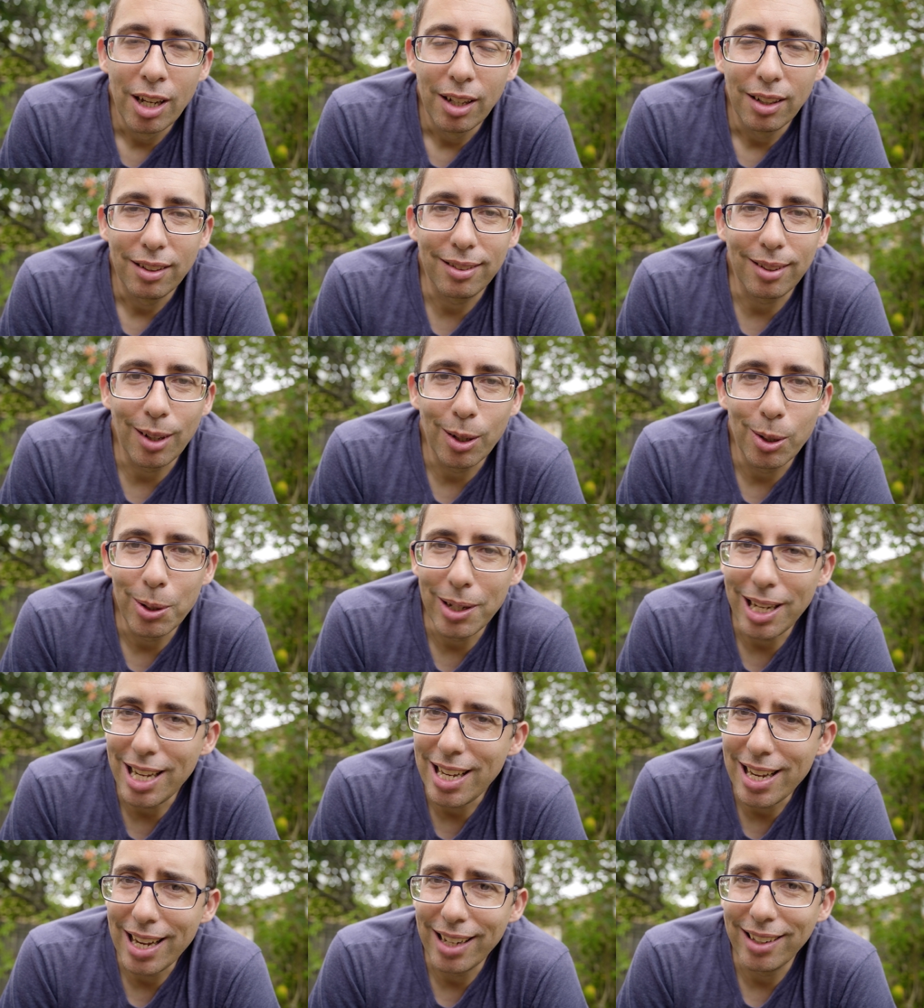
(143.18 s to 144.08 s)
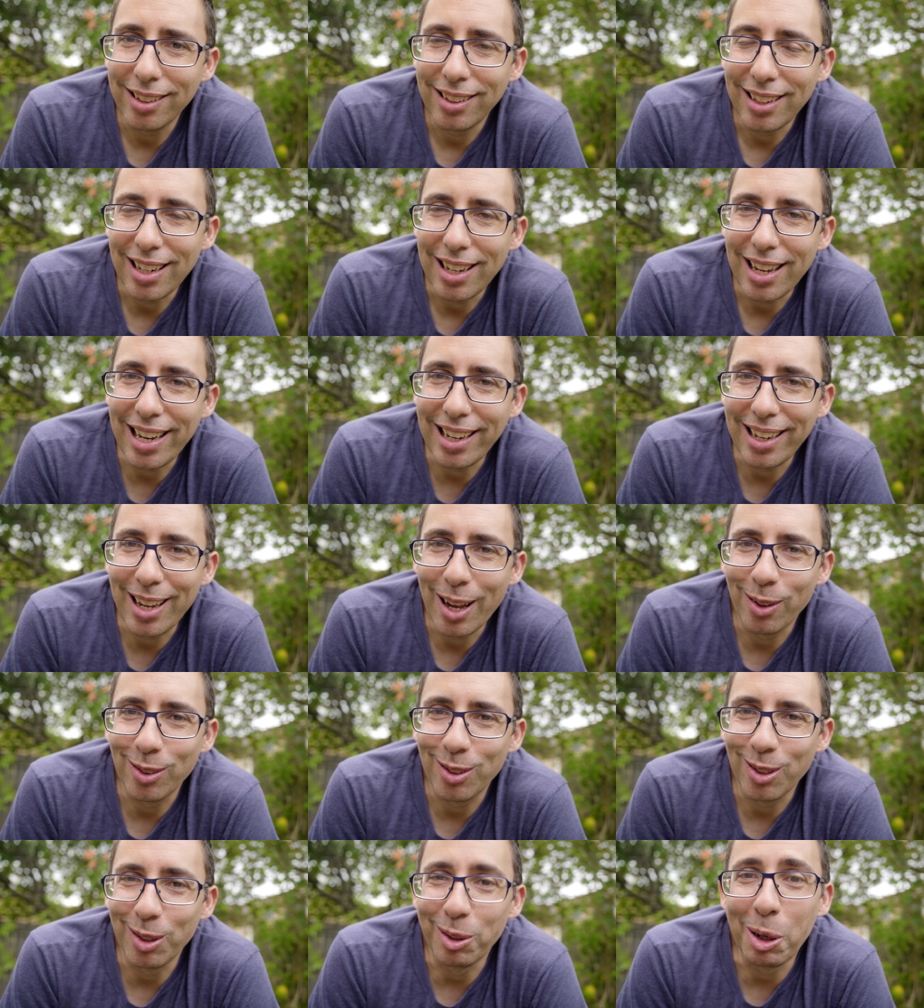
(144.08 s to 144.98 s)
So he hadn't
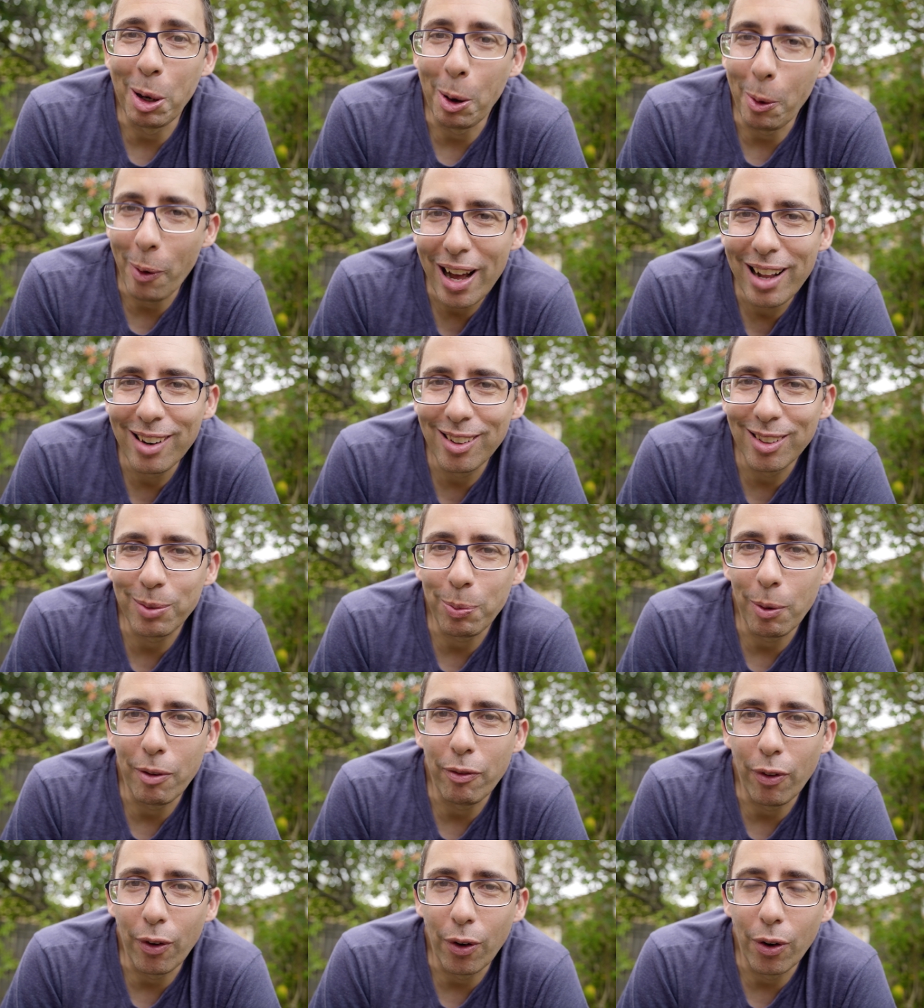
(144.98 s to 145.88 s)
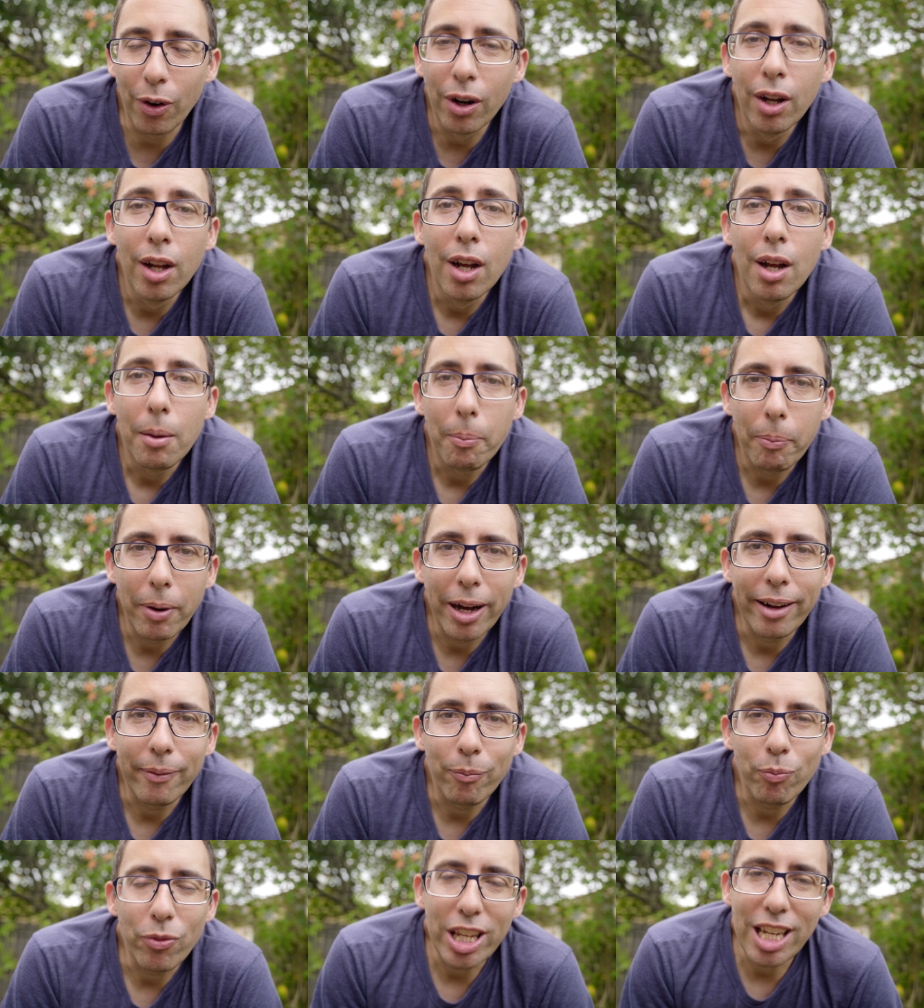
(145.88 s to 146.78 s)
encountered goannas before,
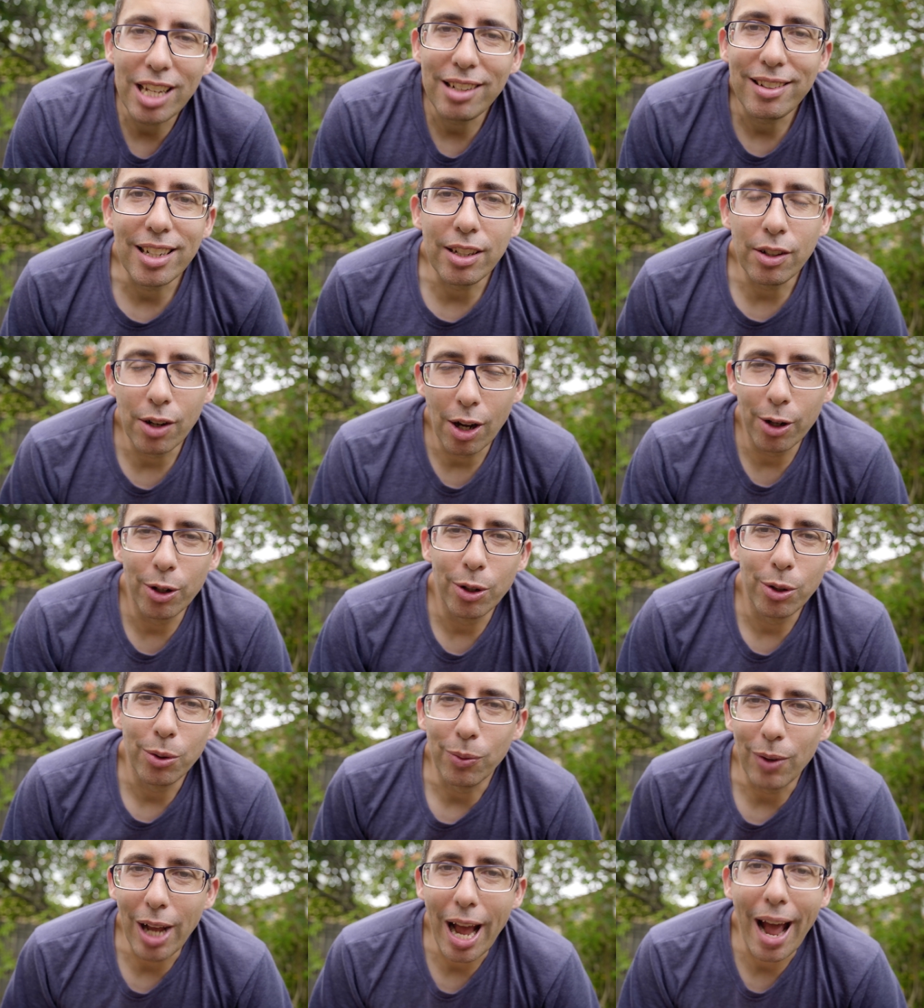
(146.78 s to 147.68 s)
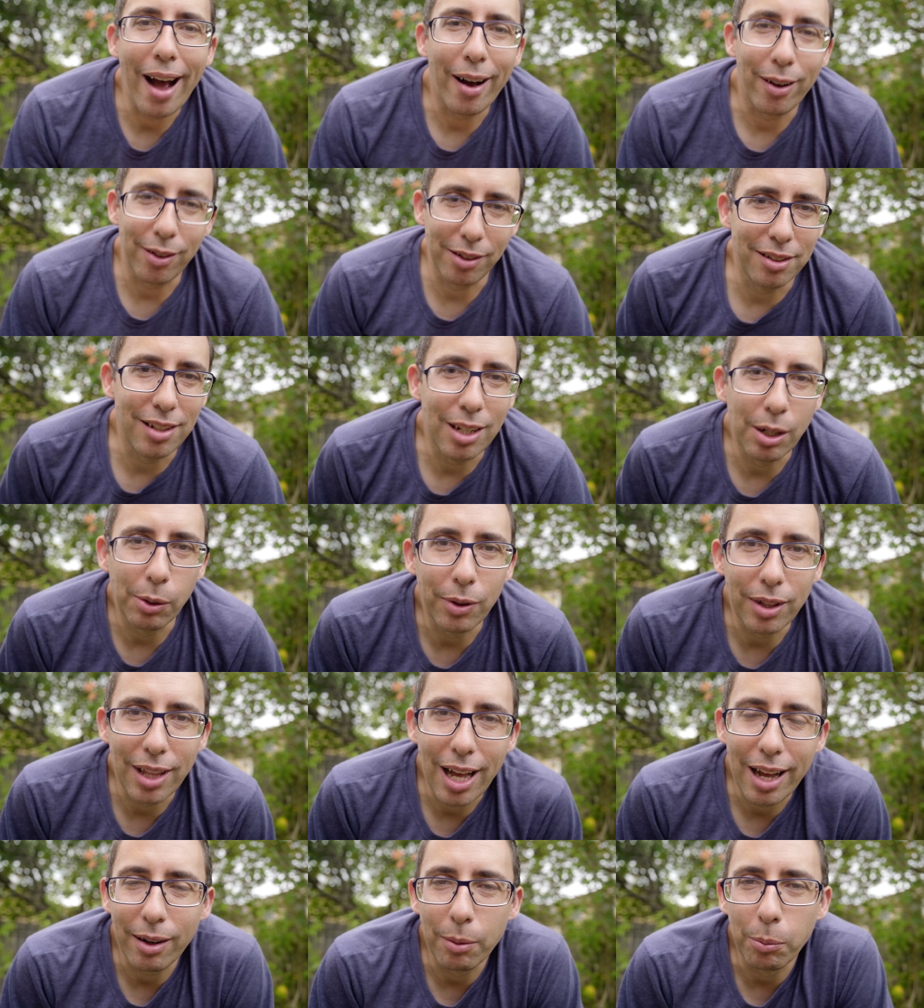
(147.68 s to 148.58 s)
but he did know how to deal
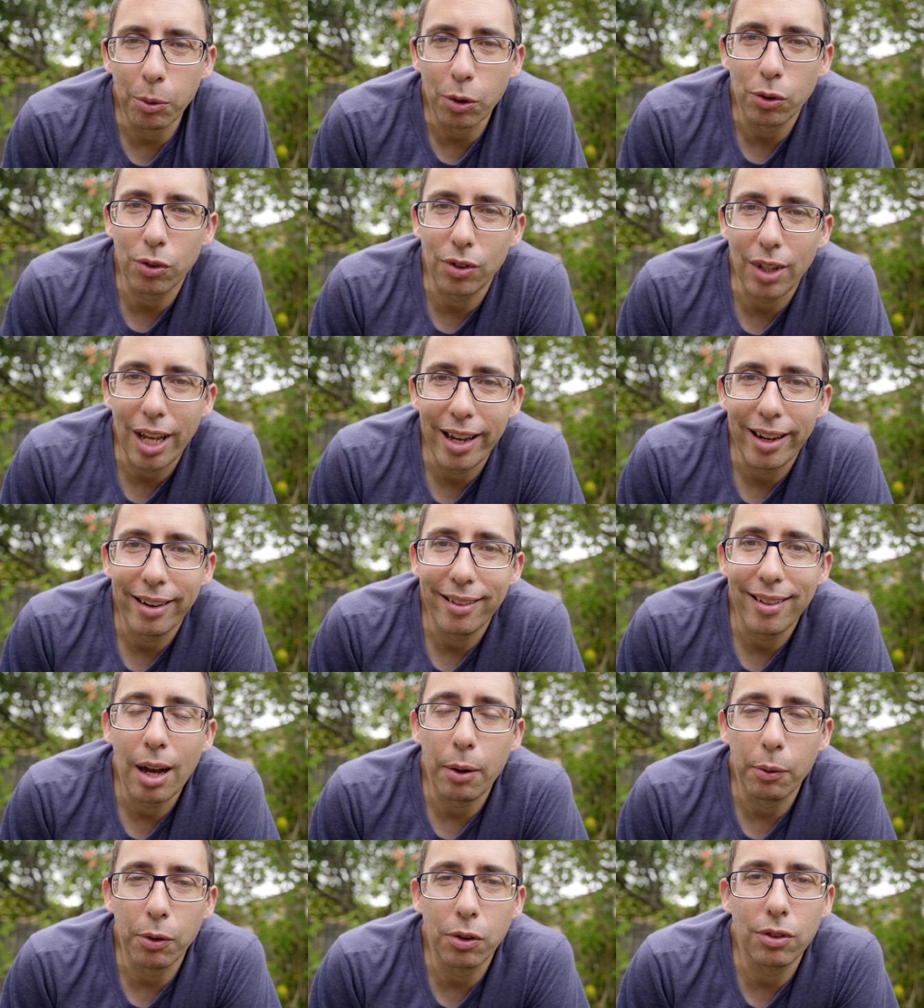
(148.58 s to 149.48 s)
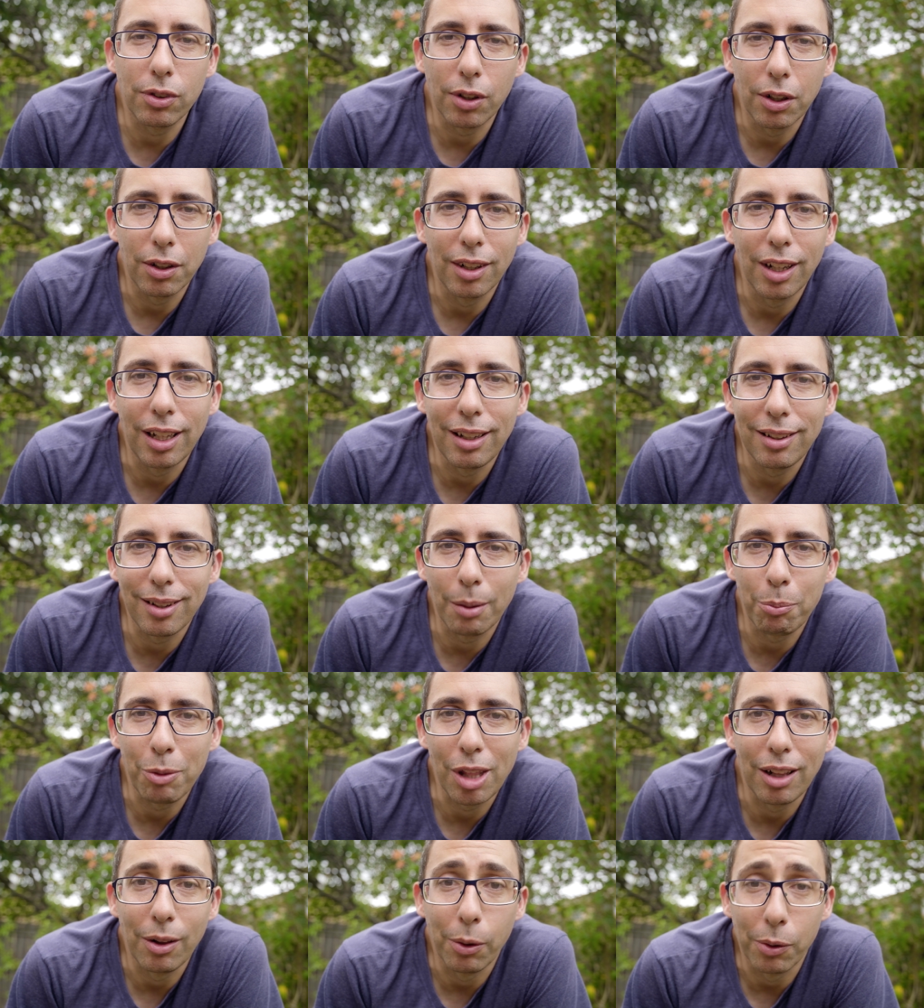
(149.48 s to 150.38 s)
with animals, and that was certainly
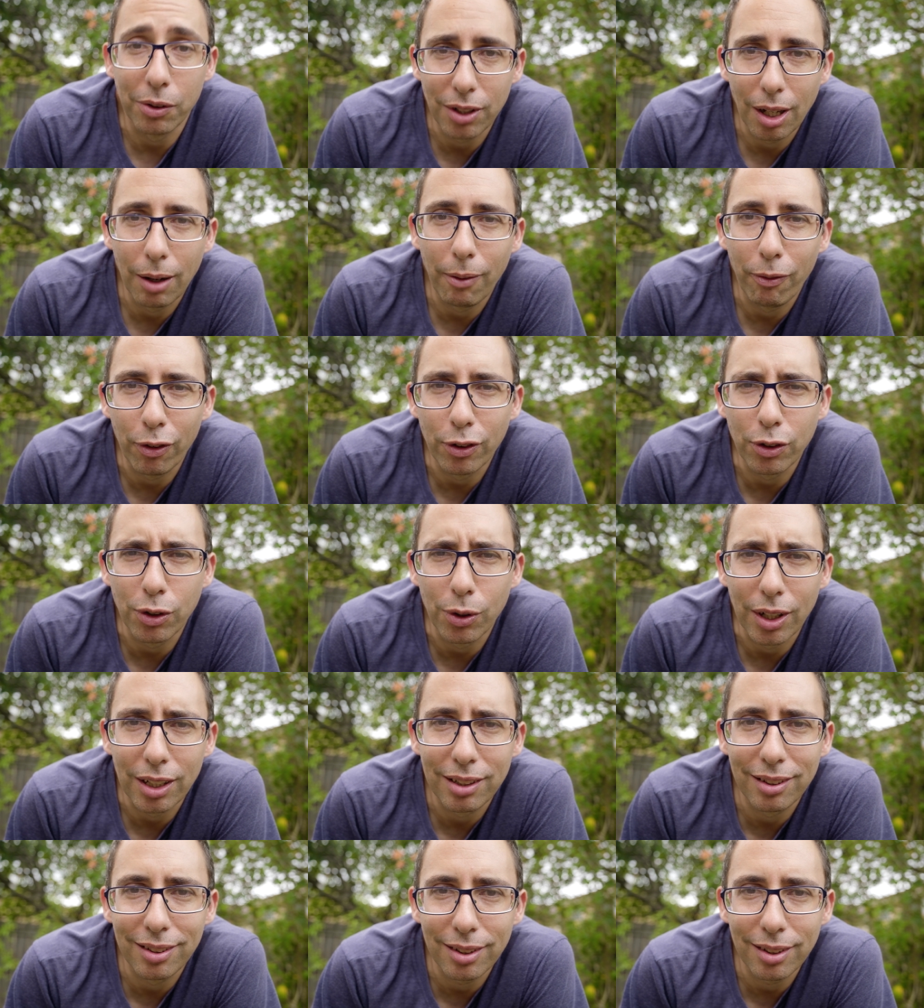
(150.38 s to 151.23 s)
something that was helpful to us.